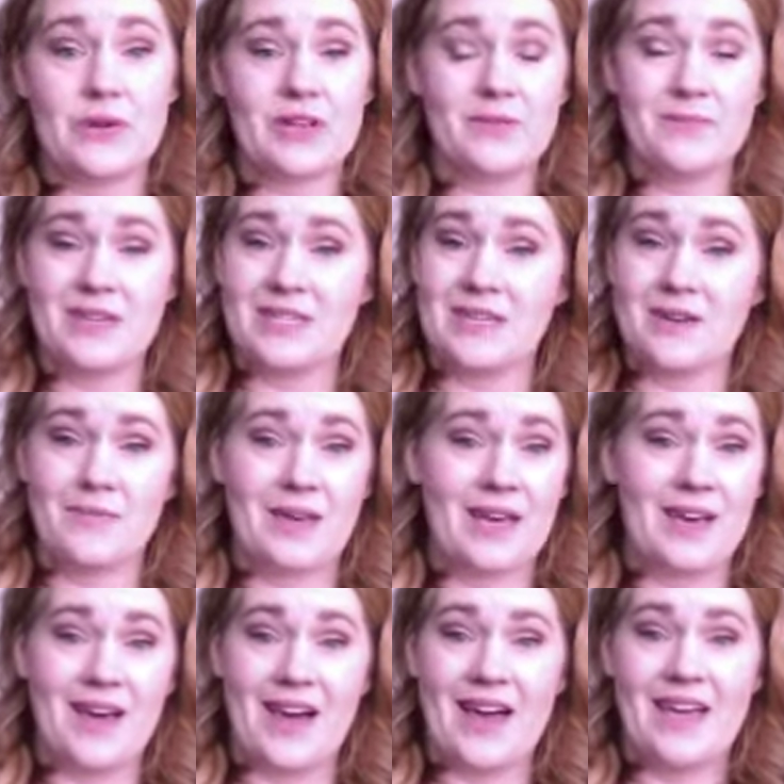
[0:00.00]
good in my
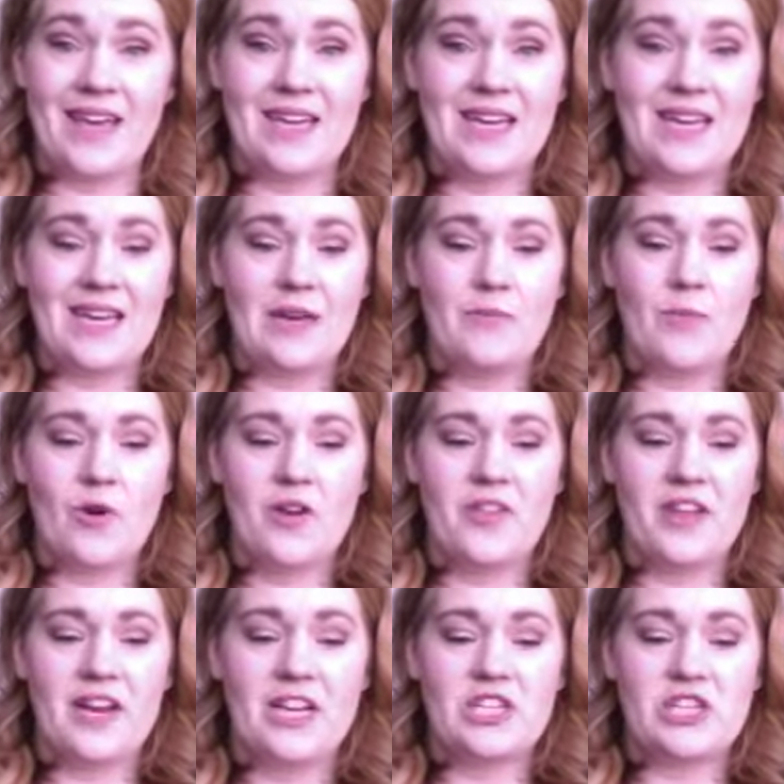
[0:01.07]
tummy, I can eat more
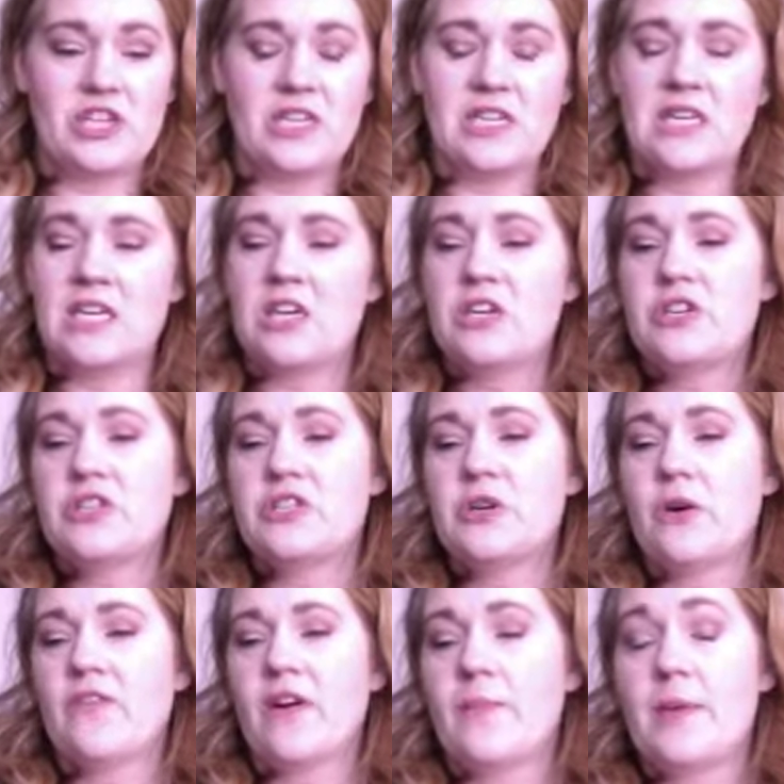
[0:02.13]
than I should.
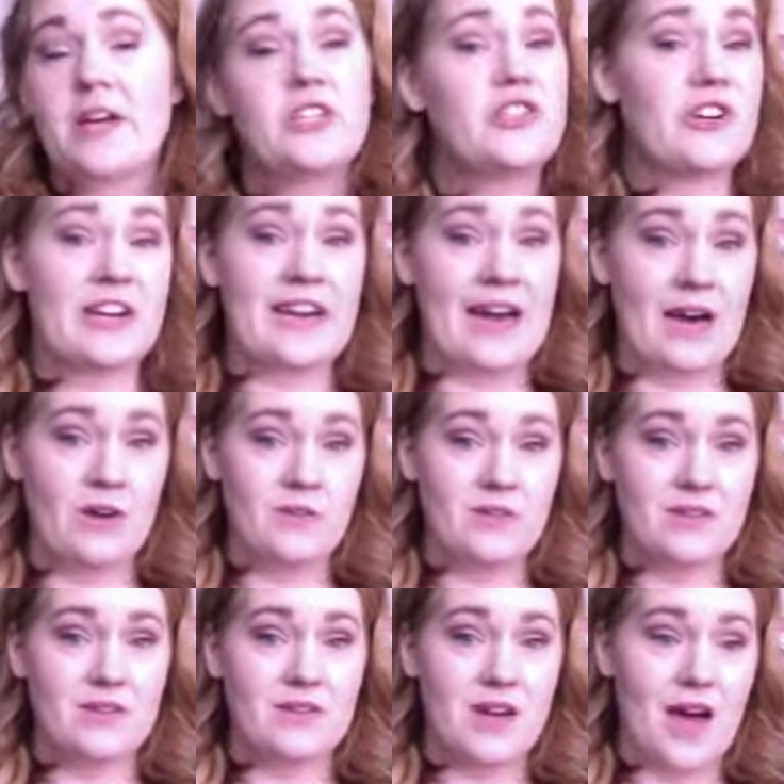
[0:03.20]
So if I measure it out,
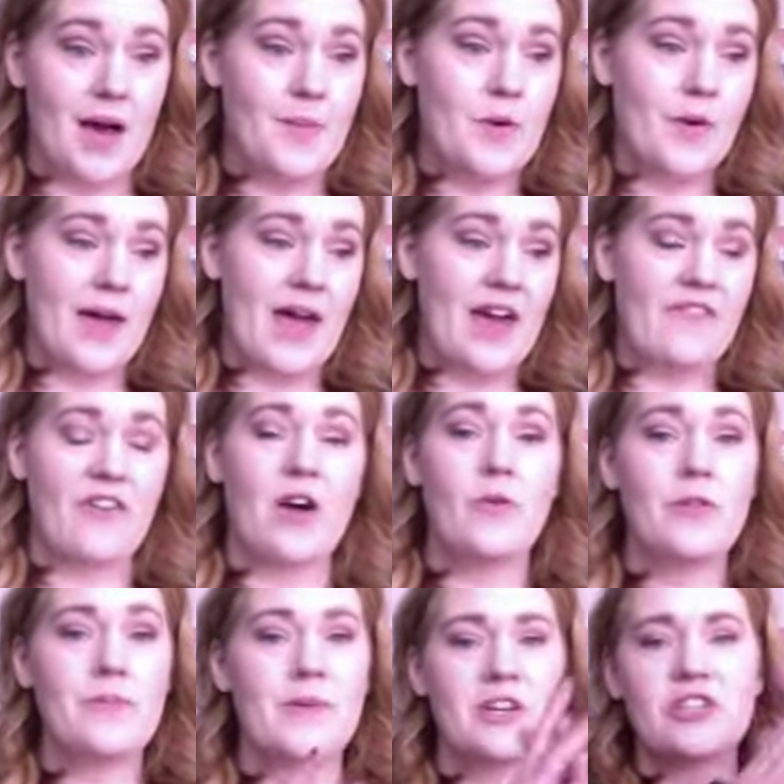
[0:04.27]
I'm okay. If I
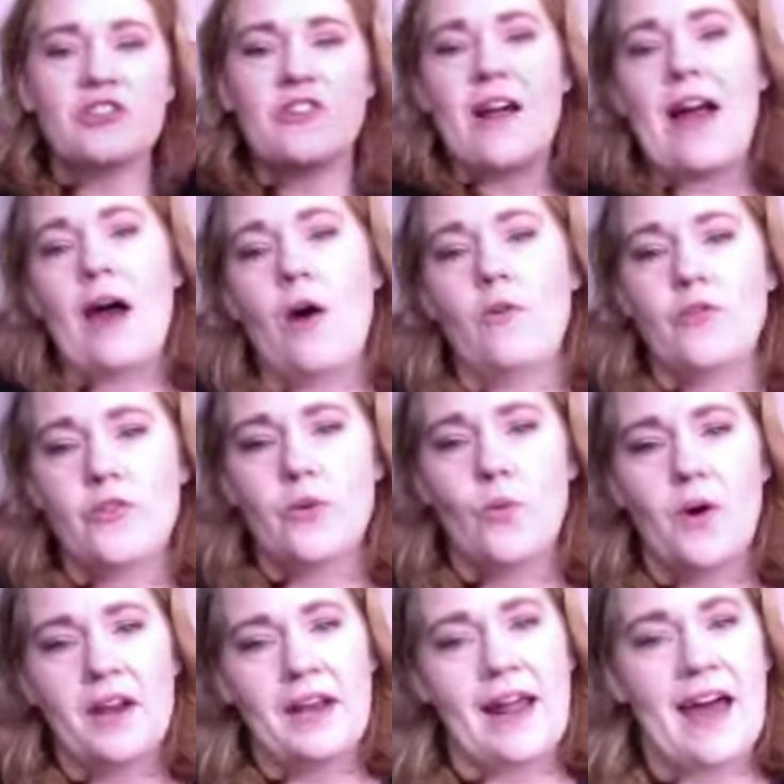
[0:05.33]
only measure out the
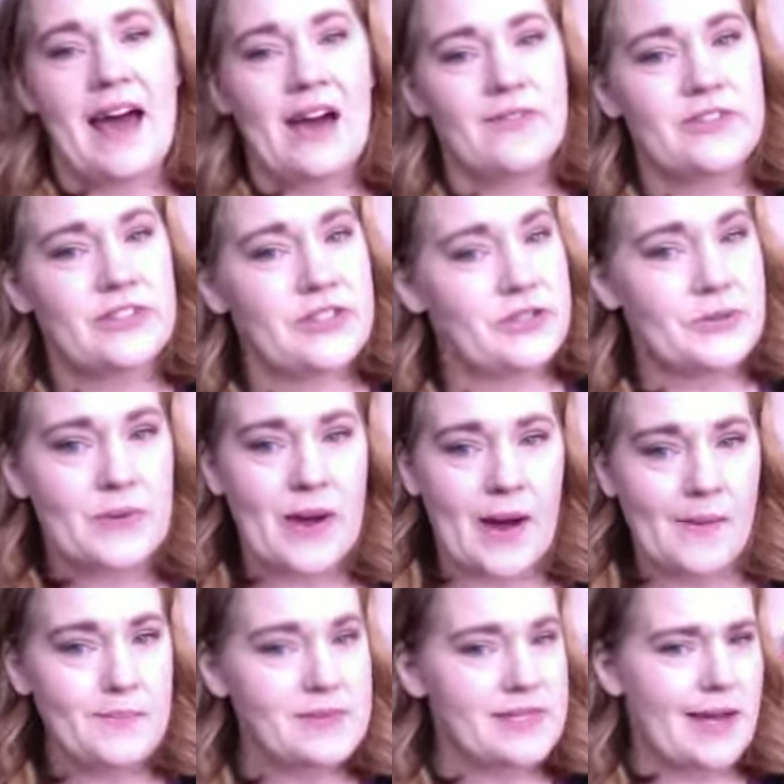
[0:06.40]
1.5 to 2
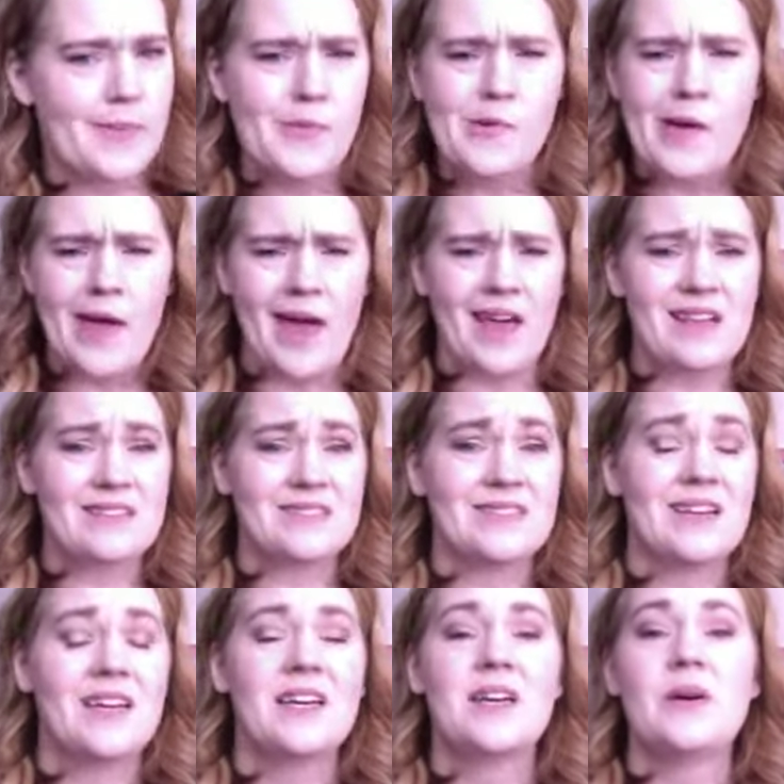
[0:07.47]
cups, I'm okay.
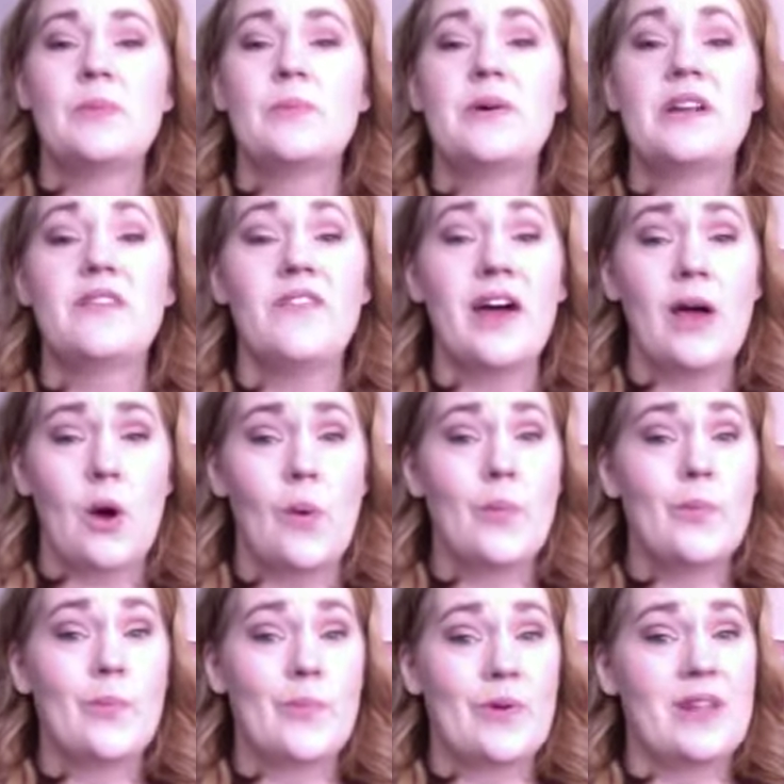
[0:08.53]
But if I
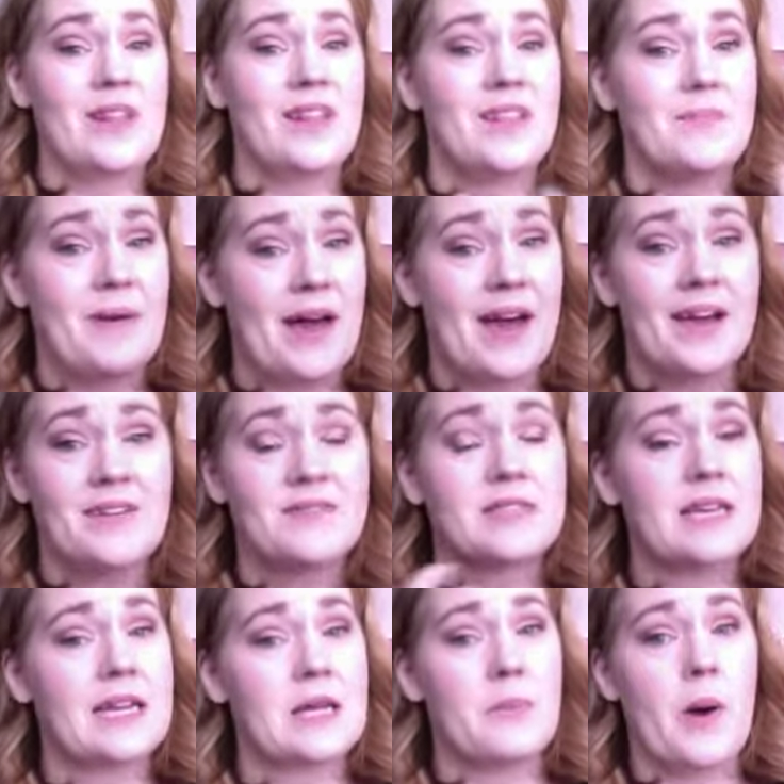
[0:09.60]
open the bag of
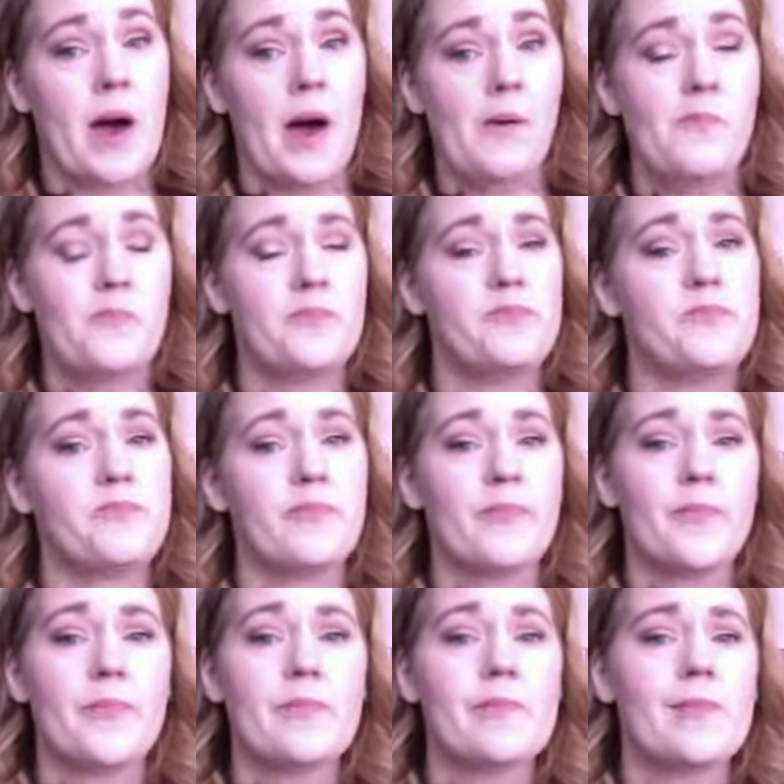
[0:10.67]
Skinny Pop
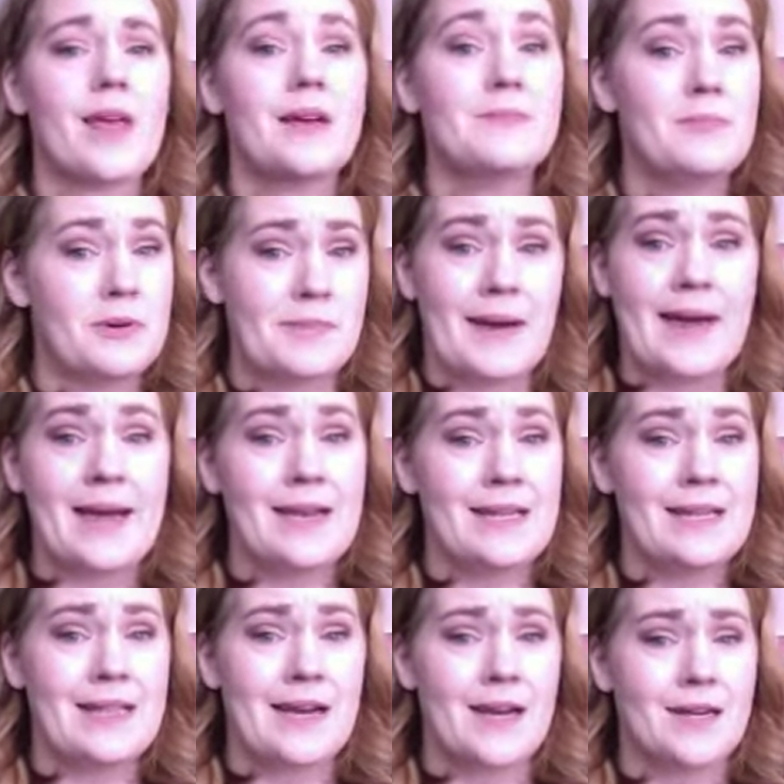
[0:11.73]
and put my hand
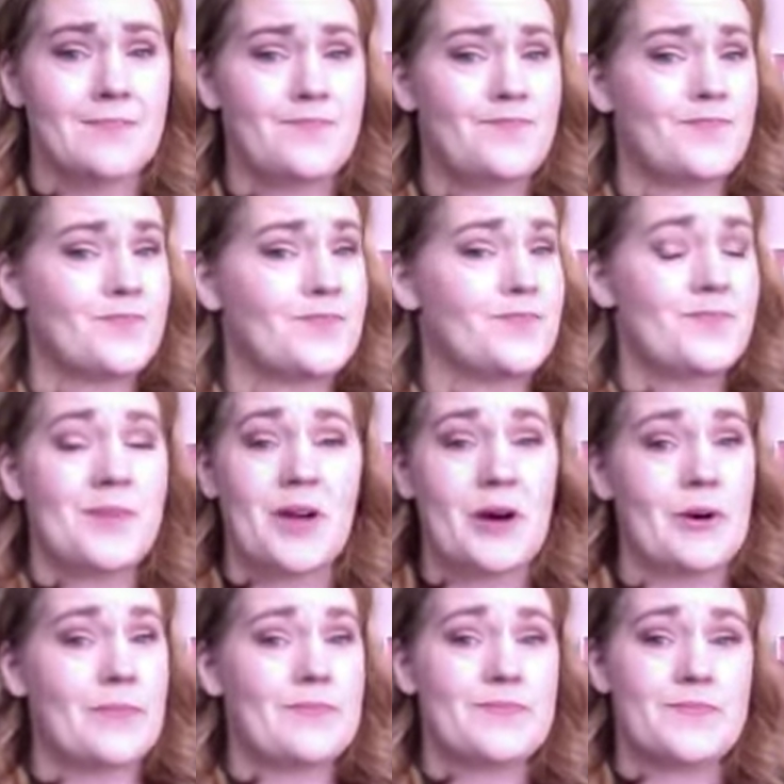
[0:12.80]
in there,
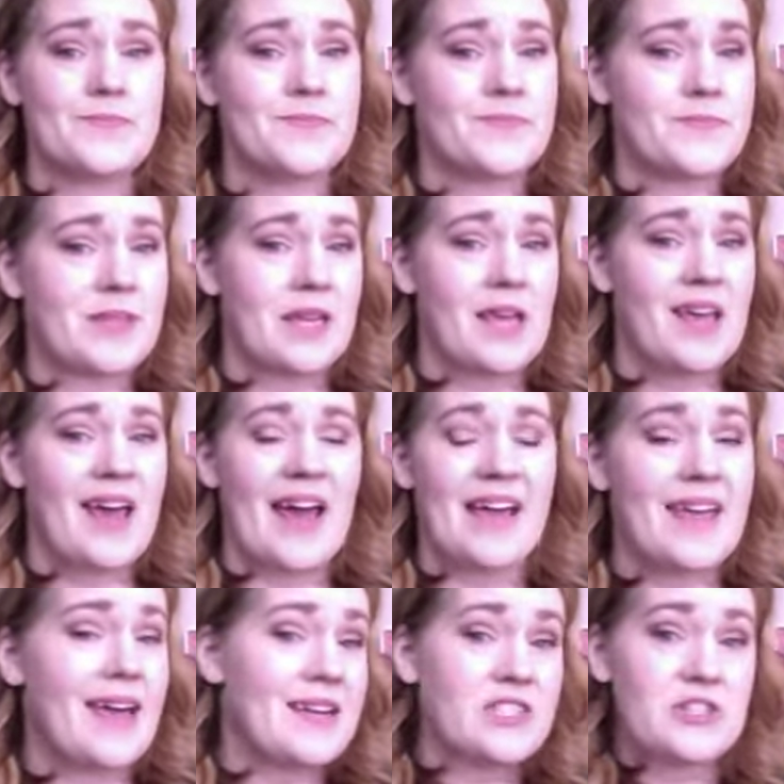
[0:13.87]
no. I
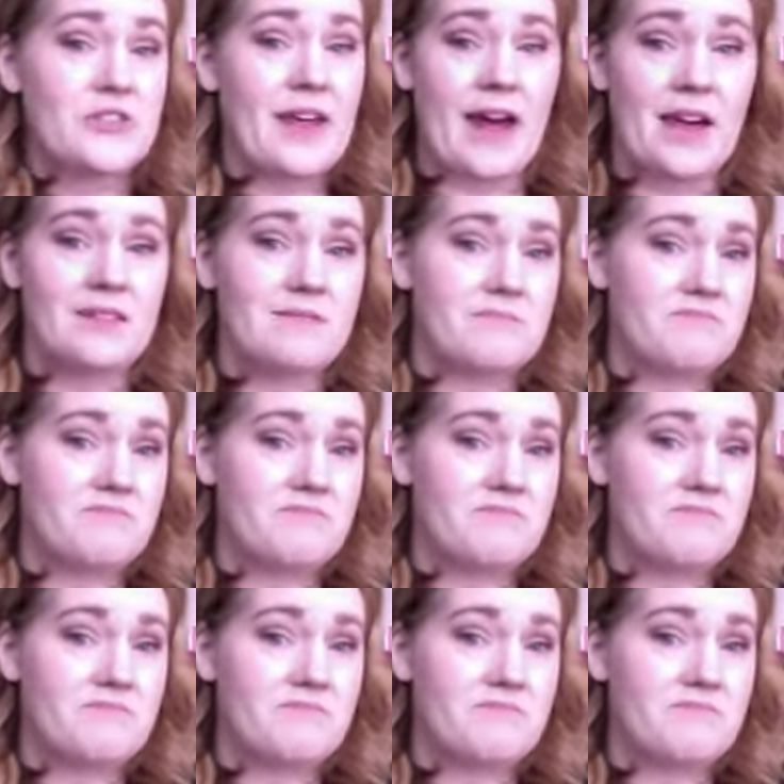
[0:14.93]
can't do that.